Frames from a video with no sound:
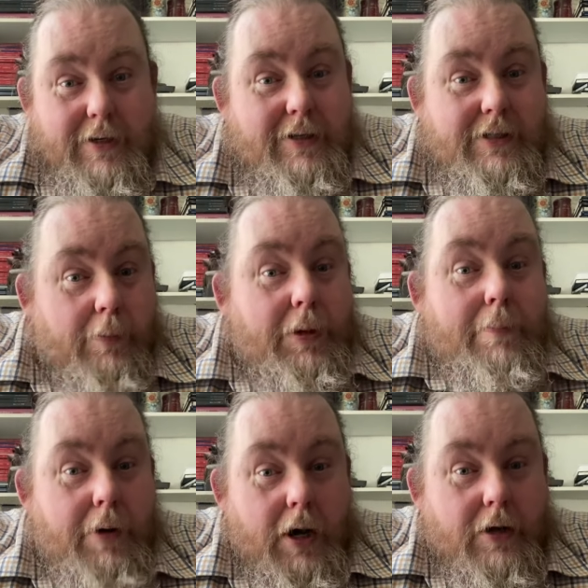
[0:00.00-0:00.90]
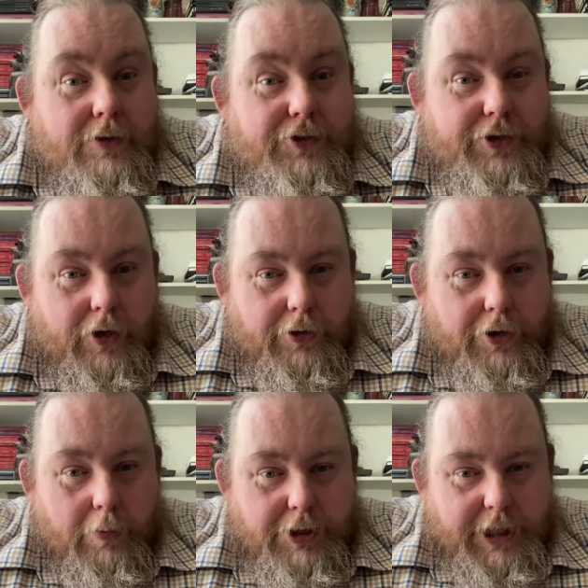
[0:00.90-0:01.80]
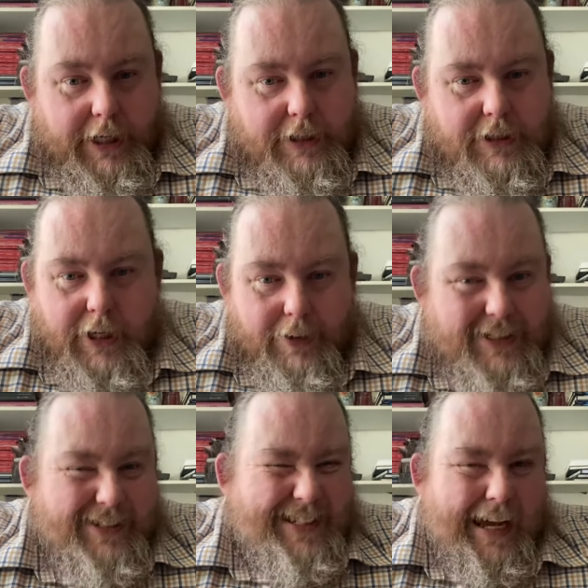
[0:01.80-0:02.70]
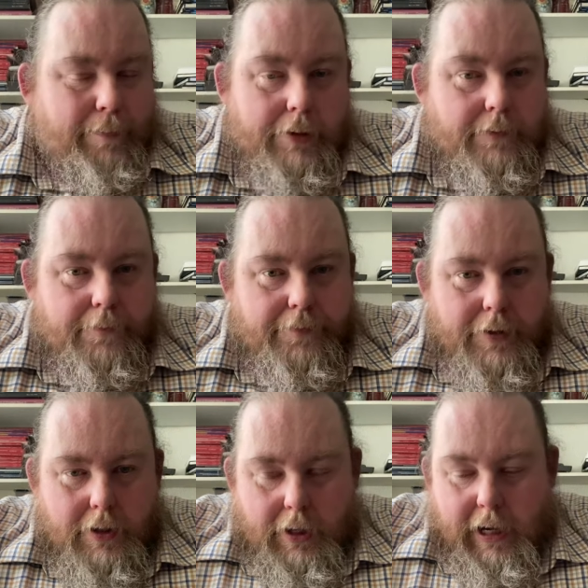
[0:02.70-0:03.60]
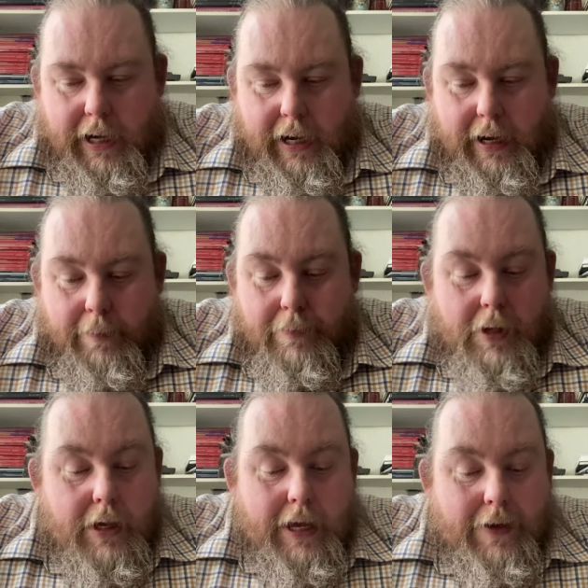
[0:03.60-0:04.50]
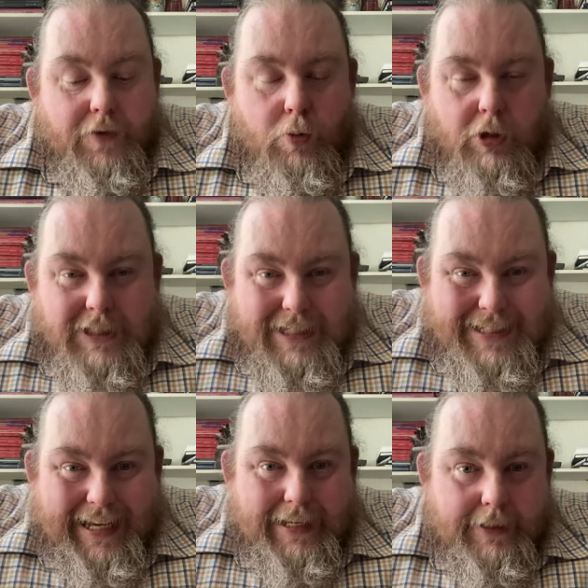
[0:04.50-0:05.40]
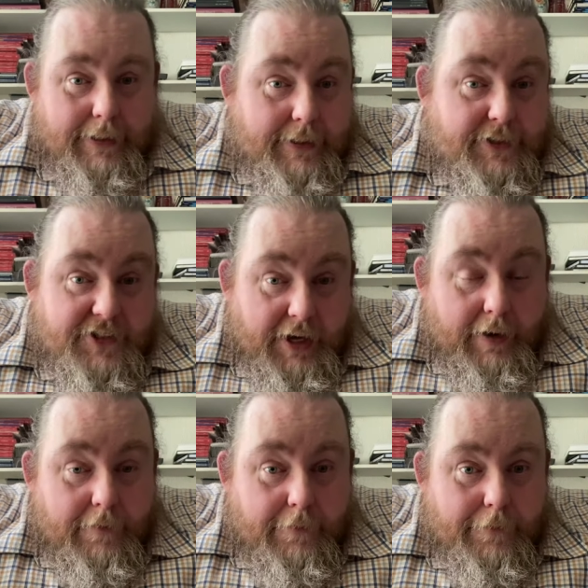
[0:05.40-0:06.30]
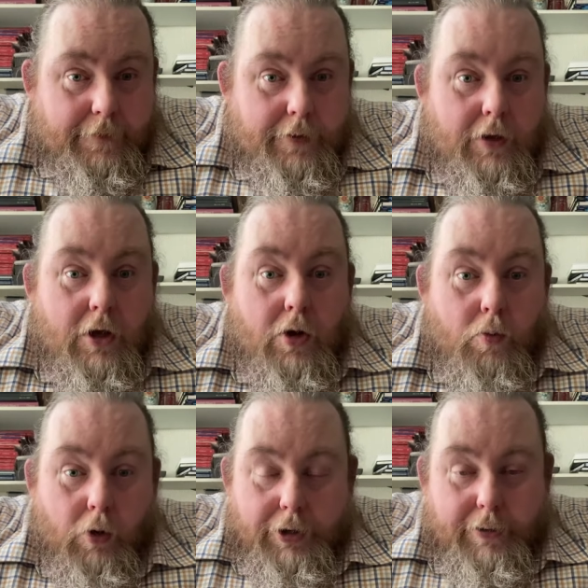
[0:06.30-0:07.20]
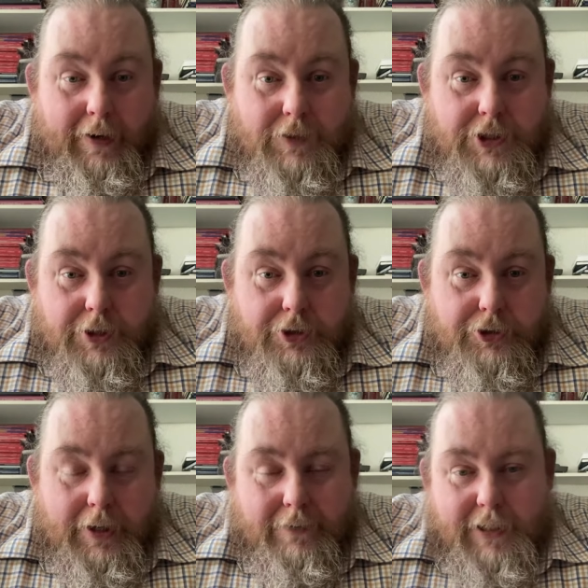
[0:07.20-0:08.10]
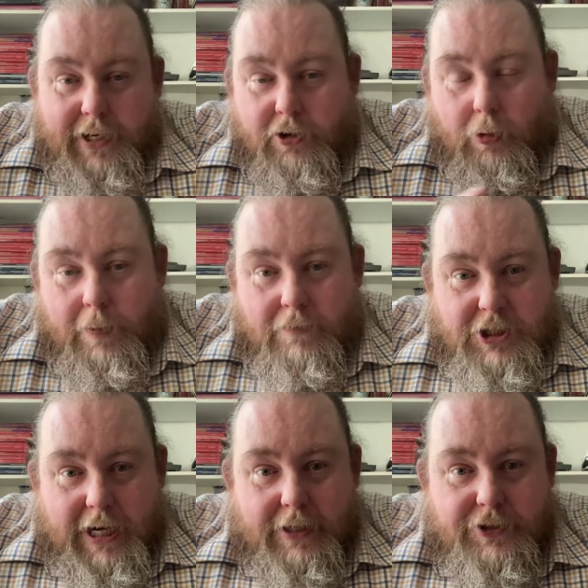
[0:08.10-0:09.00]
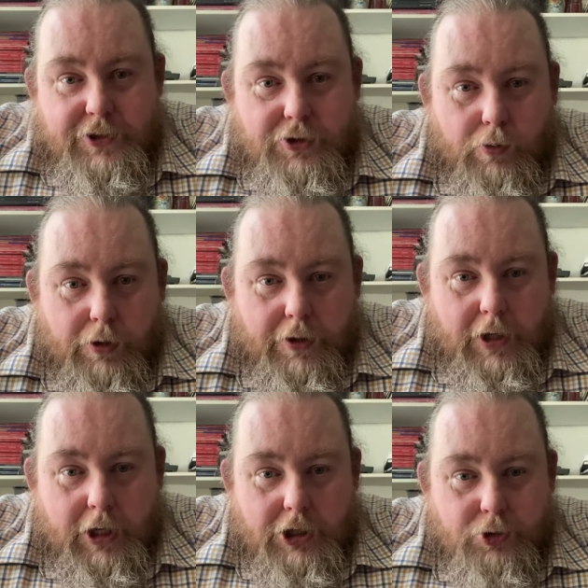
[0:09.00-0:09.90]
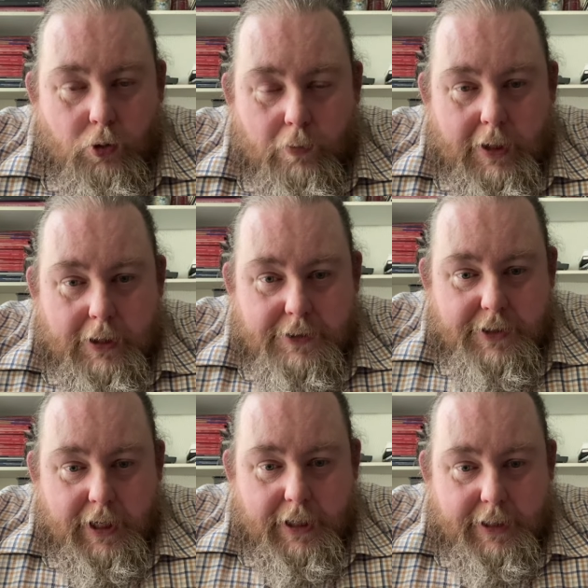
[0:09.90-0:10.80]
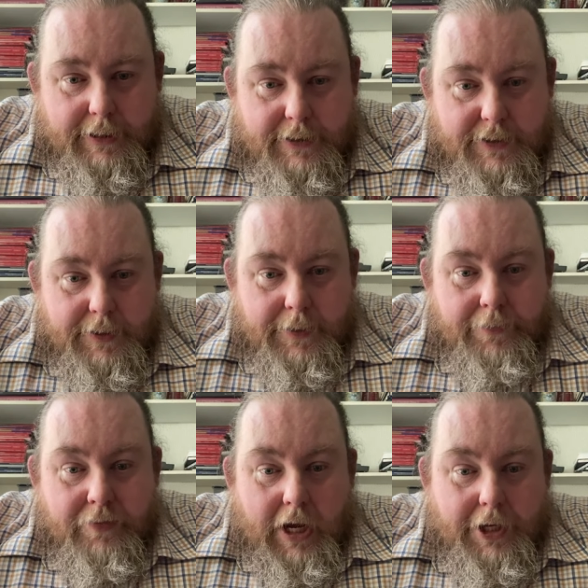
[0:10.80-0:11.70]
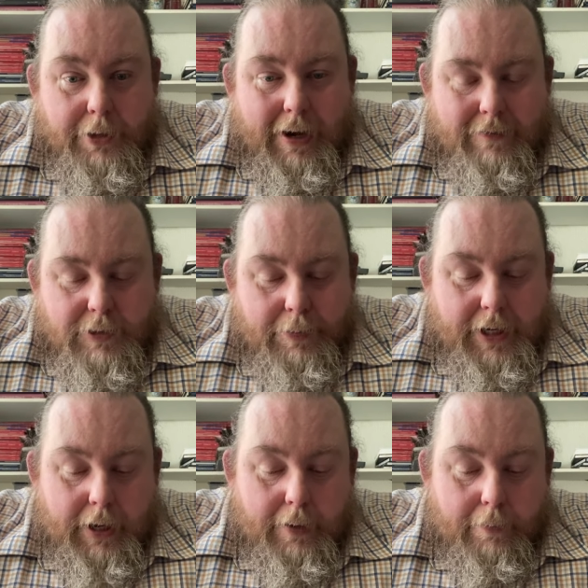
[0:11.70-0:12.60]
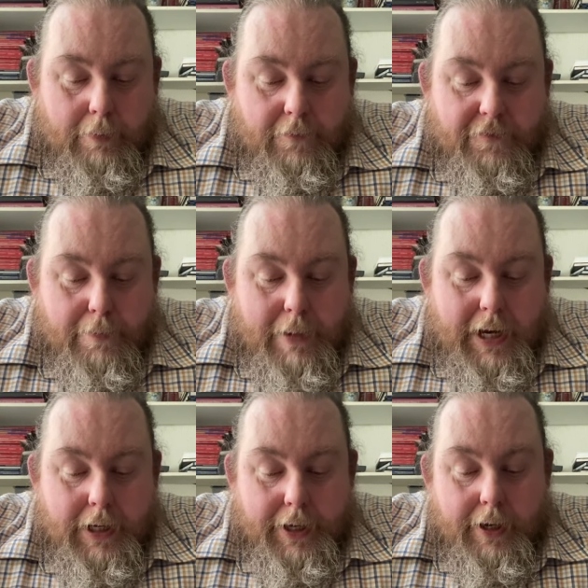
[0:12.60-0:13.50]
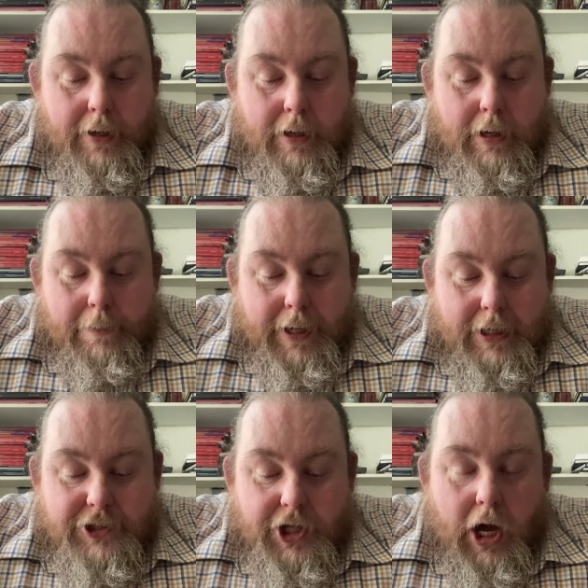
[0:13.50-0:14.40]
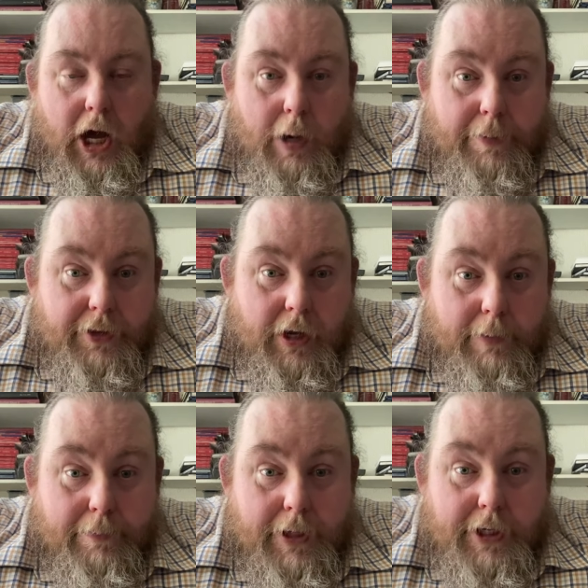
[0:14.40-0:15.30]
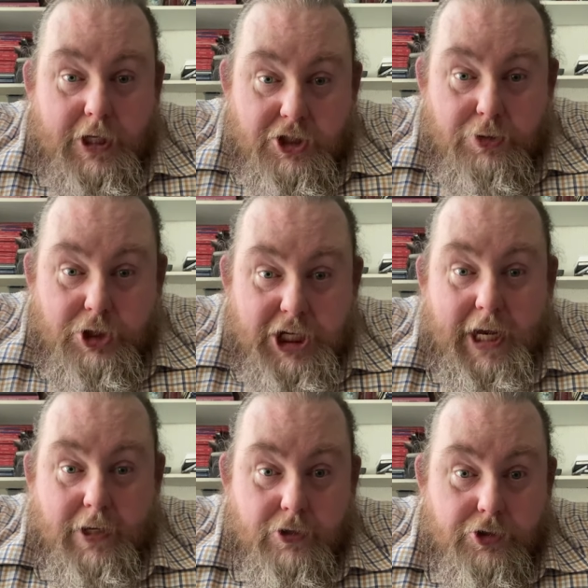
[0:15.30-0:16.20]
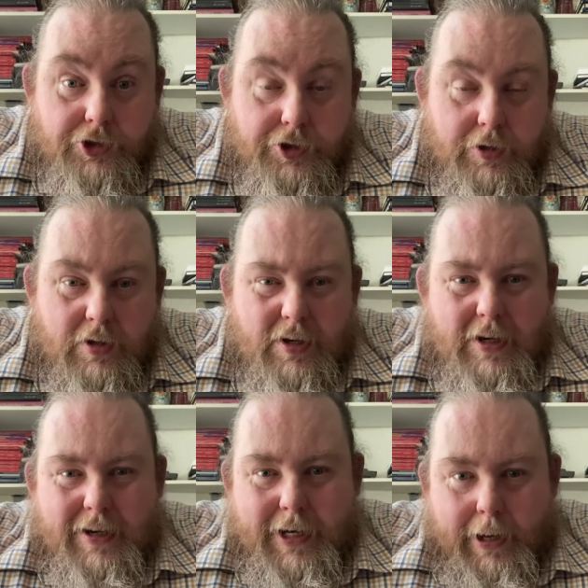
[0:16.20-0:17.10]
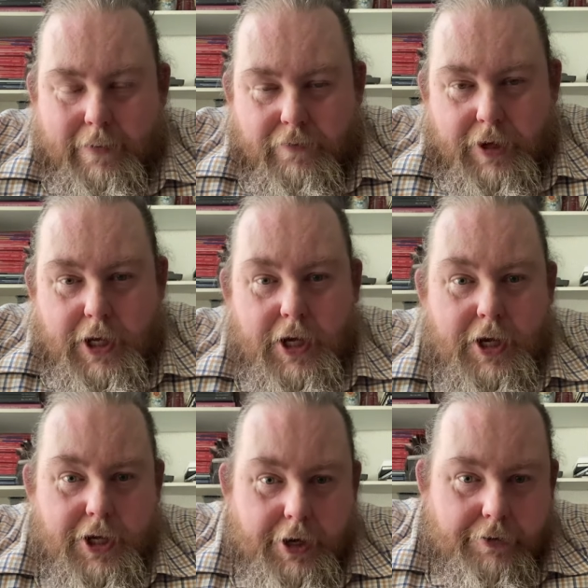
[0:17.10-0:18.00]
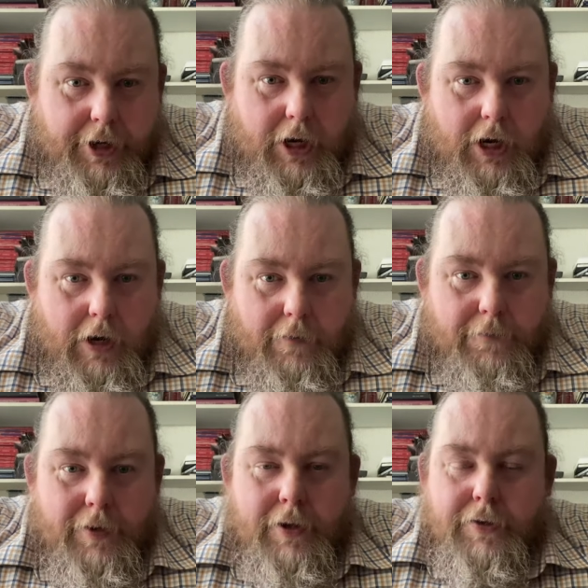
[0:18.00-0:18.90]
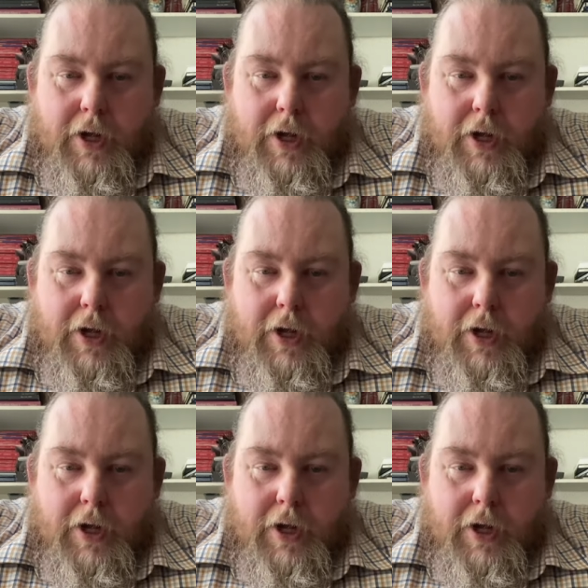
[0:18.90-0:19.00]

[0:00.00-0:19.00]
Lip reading: Dublin marks on an object, so it does happen. If you want to date this stuff, what you have to do is you have to get a copy of Jackson's or one of the large hallmarks guides, and you have to become familiar because the harp and the Hibernia do change You know, every year and a half, the